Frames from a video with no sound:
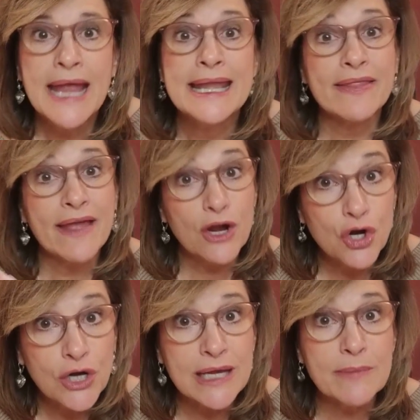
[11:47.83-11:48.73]
Now that
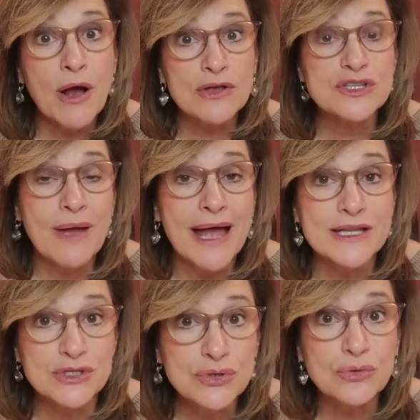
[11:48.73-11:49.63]
cream also had a
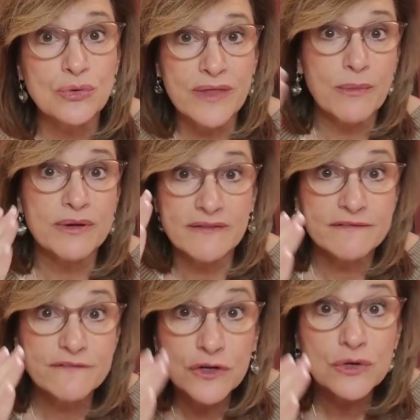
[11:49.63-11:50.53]
tool that would
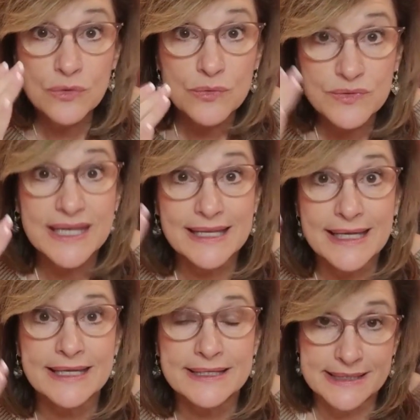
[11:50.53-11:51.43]
infuse
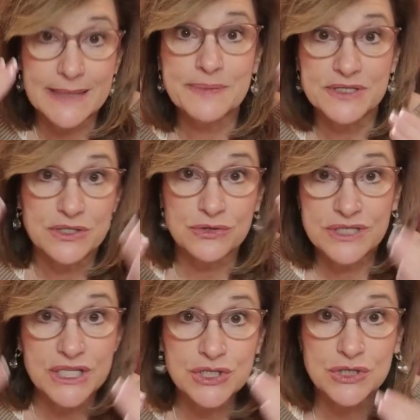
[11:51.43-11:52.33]
it deep into your
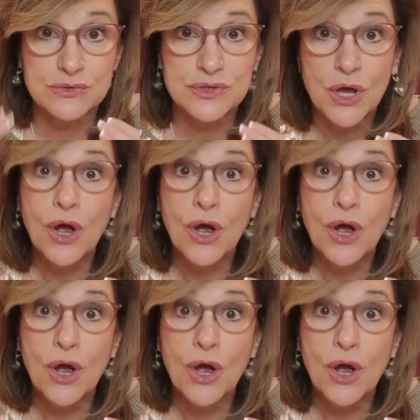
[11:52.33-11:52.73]
tissues.